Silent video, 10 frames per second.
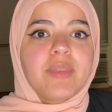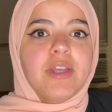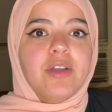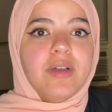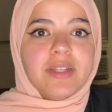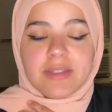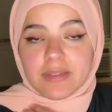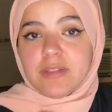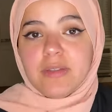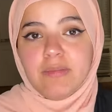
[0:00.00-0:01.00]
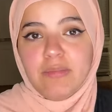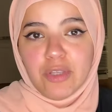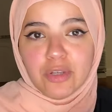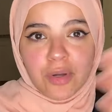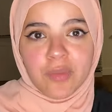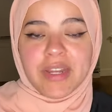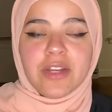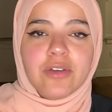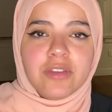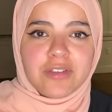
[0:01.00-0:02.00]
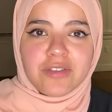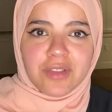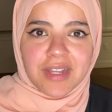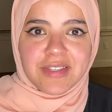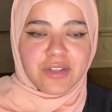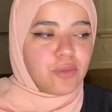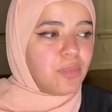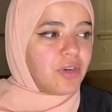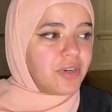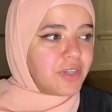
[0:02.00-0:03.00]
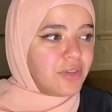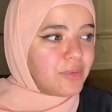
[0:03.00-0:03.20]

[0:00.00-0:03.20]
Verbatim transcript: you know, and you already know this, so that's your perk.